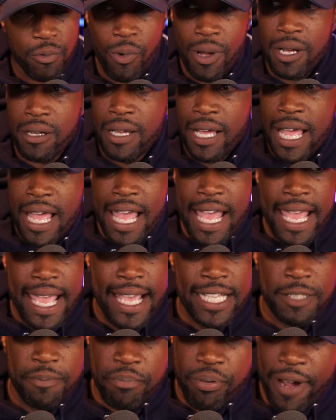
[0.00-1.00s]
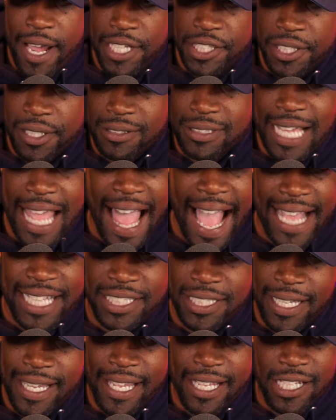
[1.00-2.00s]
Well, his pressures
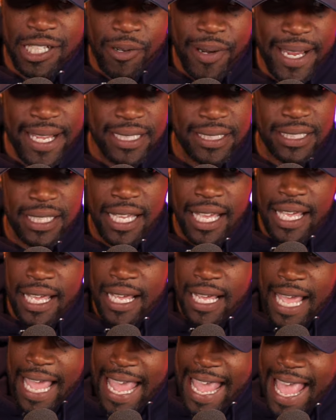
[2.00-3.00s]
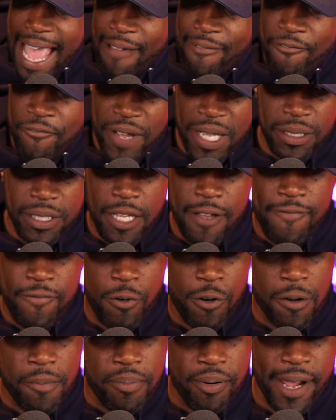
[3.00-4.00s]
actually increased. He had
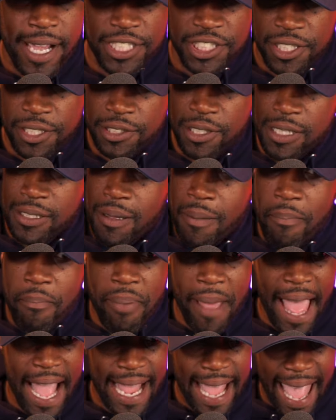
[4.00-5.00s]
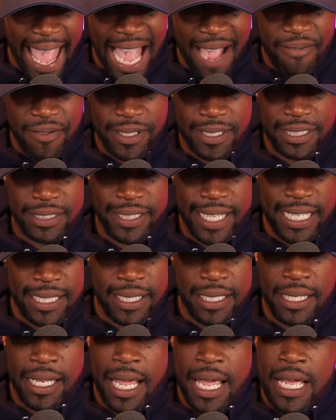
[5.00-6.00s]
54 pressures on the back half of the
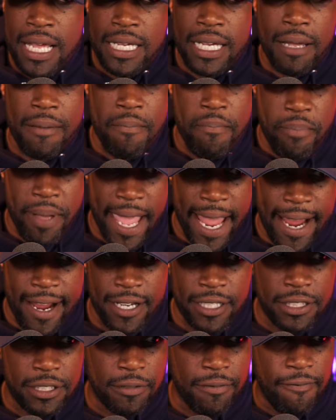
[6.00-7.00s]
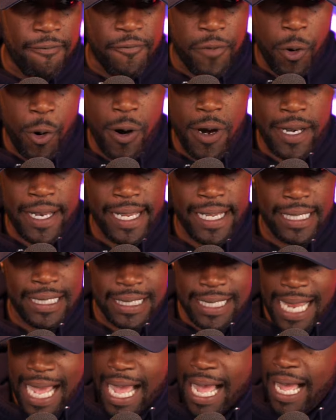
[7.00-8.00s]
season compared to
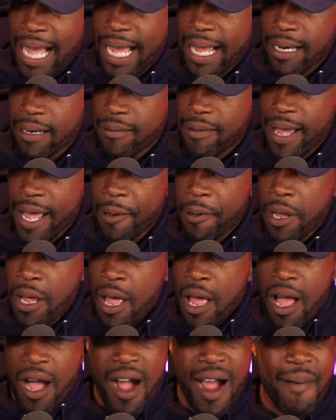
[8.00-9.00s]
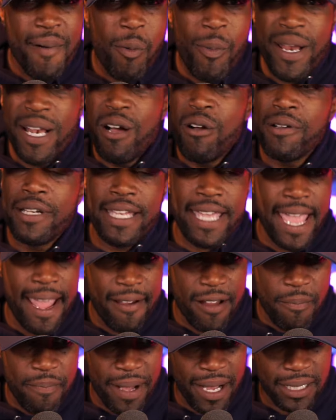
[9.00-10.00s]
49, right? All right, well, we don't care
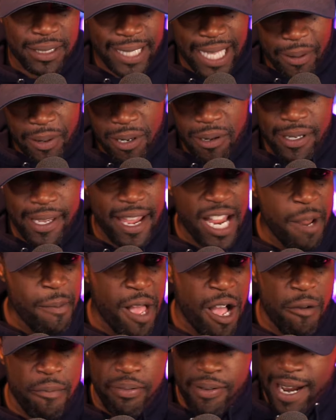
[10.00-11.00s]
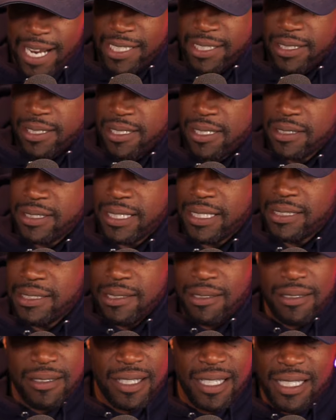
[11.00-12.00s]
about that. We don't care about pressures and
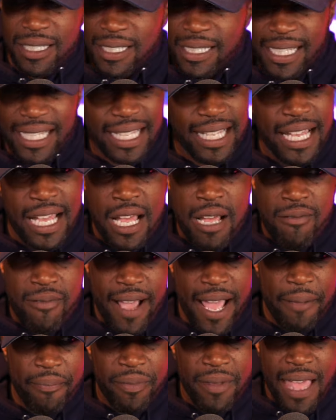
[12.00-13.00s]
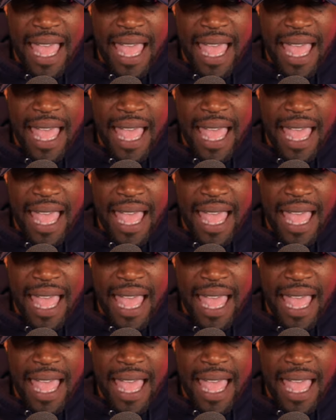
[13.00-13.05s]
doing all that, right?